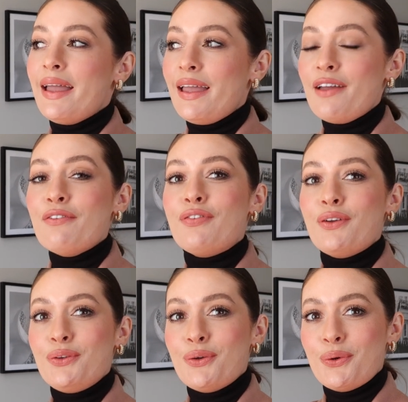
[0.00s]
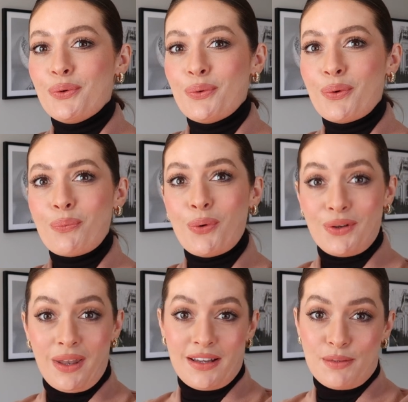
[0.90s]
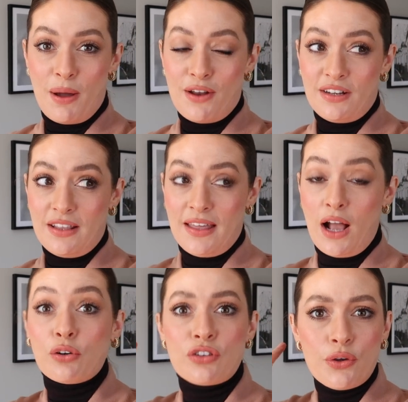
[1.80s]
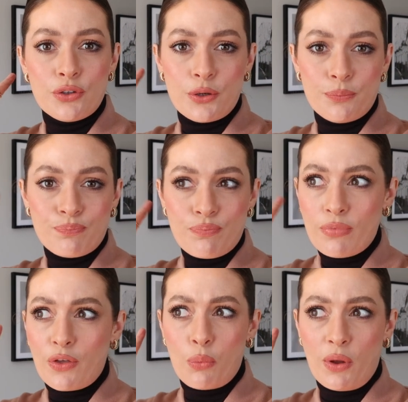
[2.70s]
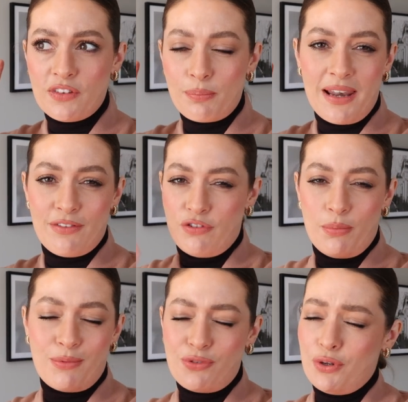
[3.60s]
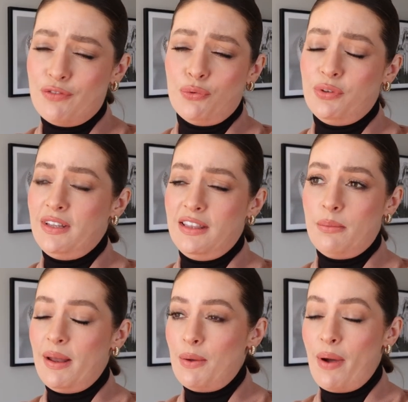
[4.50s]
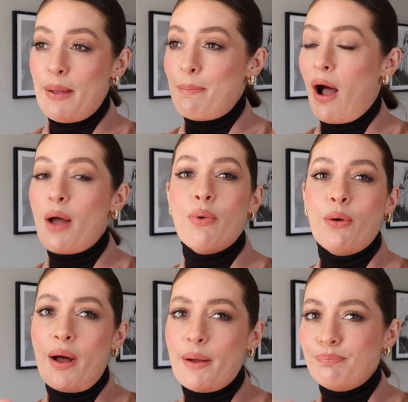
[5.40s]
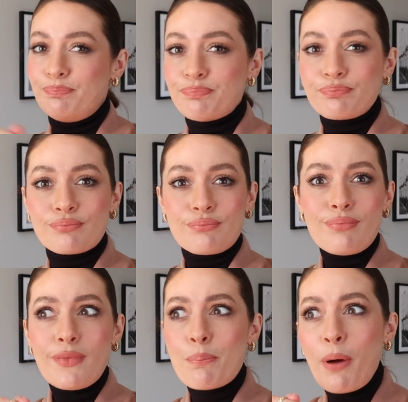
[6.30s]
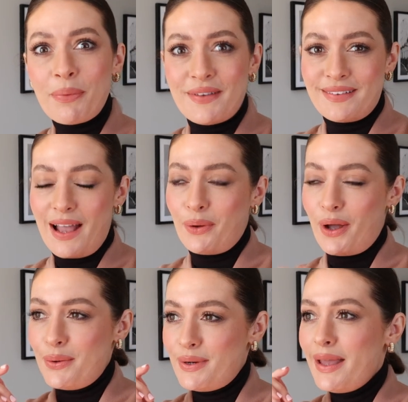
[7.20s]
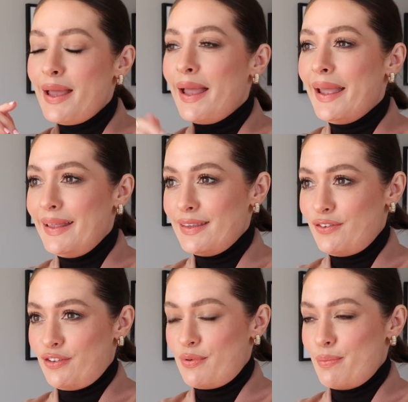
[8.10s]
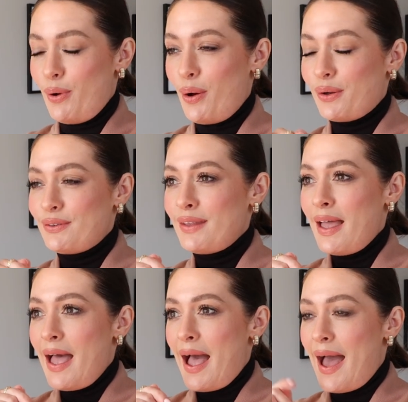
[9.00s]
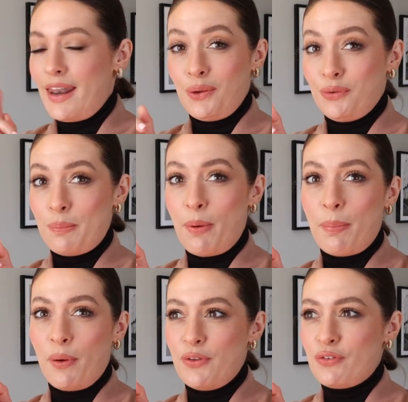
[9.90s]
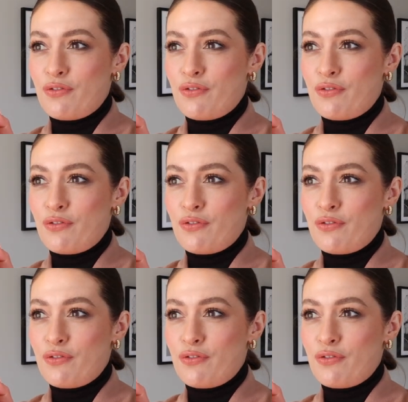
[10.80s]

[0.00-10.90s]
if you would like to purchase anything, I'll show you the ones in my living room. I'm sure you've all seen them anyway, but I will um, pop the discount code in the description box and I'll also pop it on the